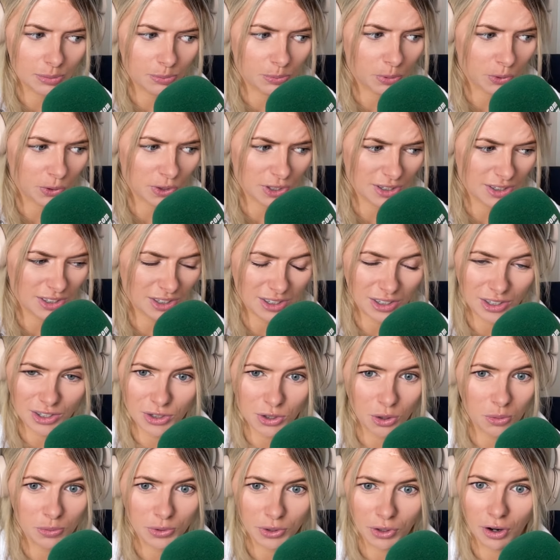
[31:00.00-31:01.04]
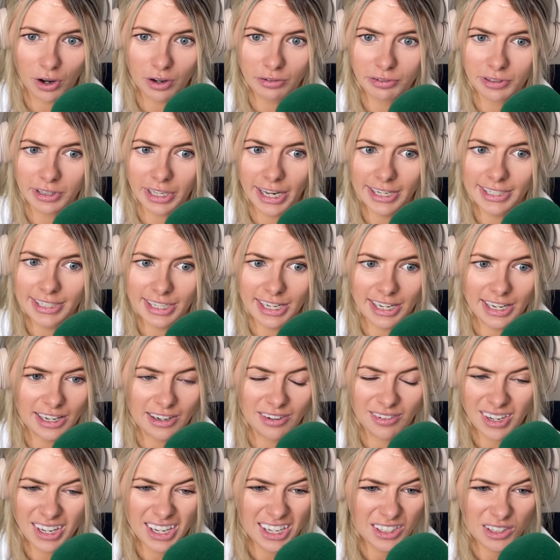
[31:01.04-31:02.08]
it, but jumped awful that day
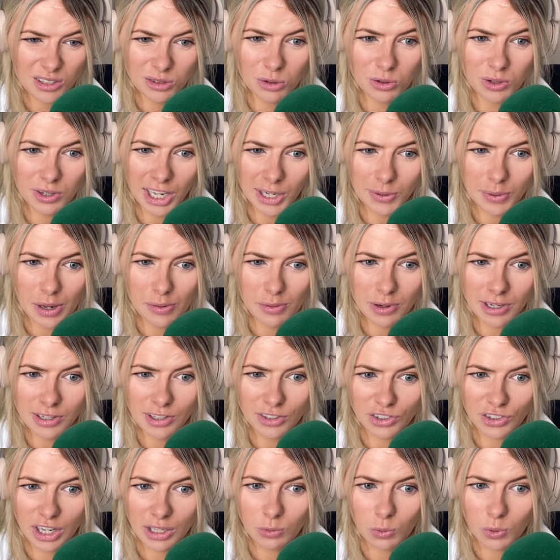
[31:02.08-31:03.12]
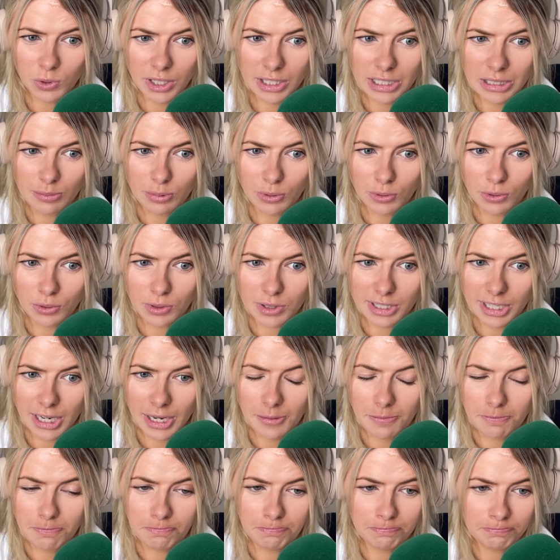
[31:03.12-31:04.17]
and just couldn't get away with it in the Grade 1, I suppose.
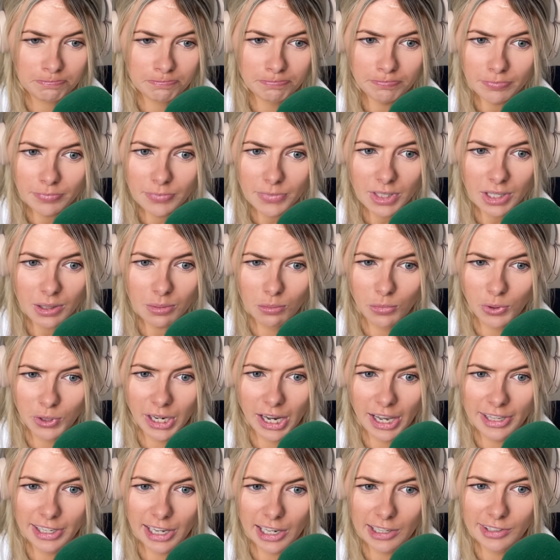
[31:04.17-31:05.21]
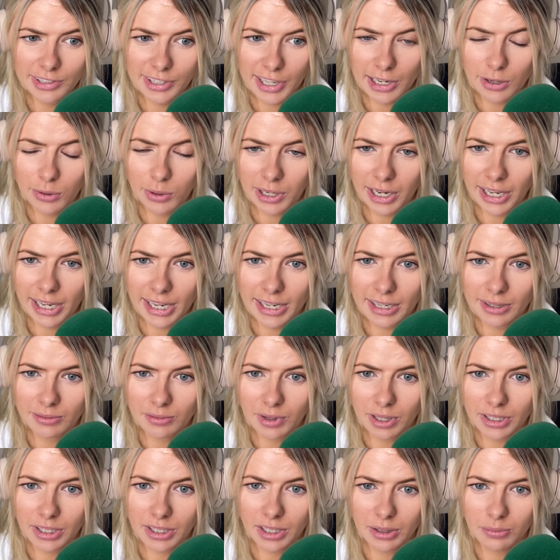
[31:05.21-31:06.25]
But yeah, the yellow
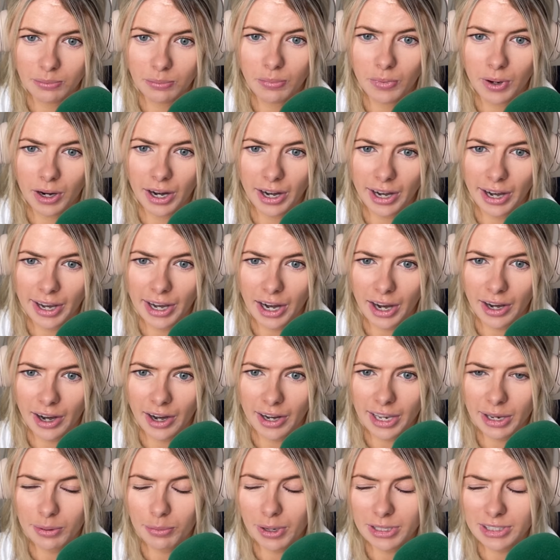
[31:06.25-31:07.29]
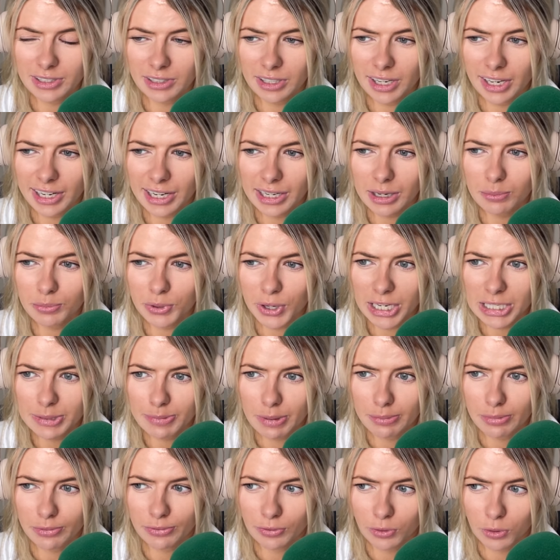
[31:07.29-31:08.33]
clay kind of he didn't
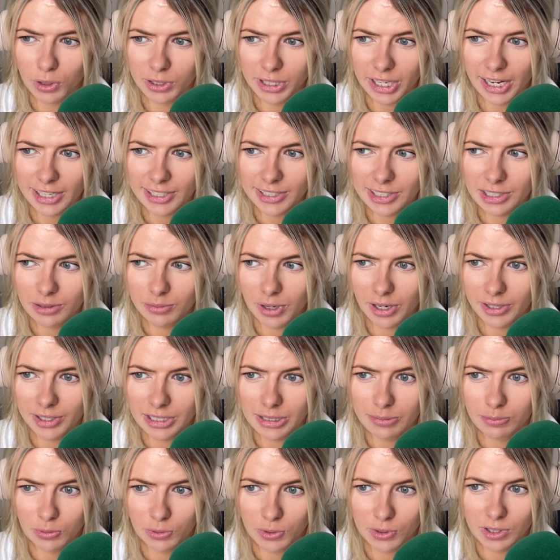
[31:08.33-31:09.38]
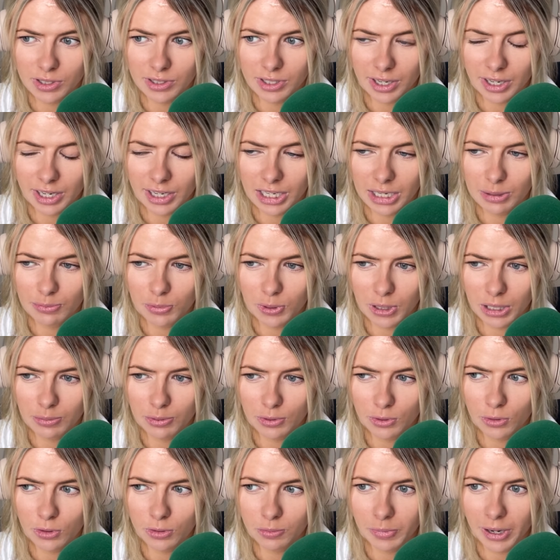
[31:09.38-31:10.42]
impress me before that, to be honest. But he
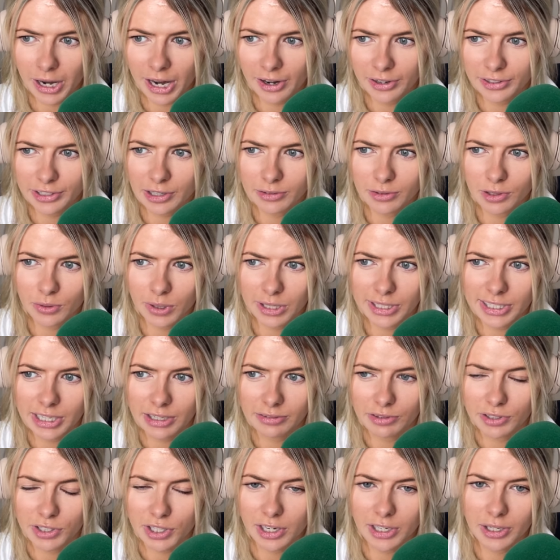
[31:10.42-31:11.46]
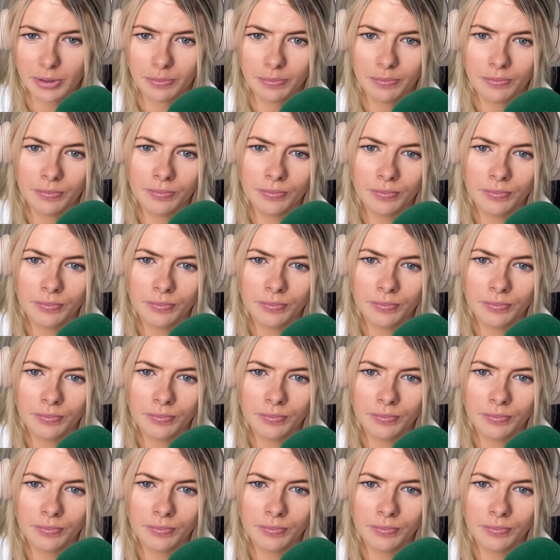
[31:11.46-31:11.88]
put a good marker down now, I'd say, for Cheltenham.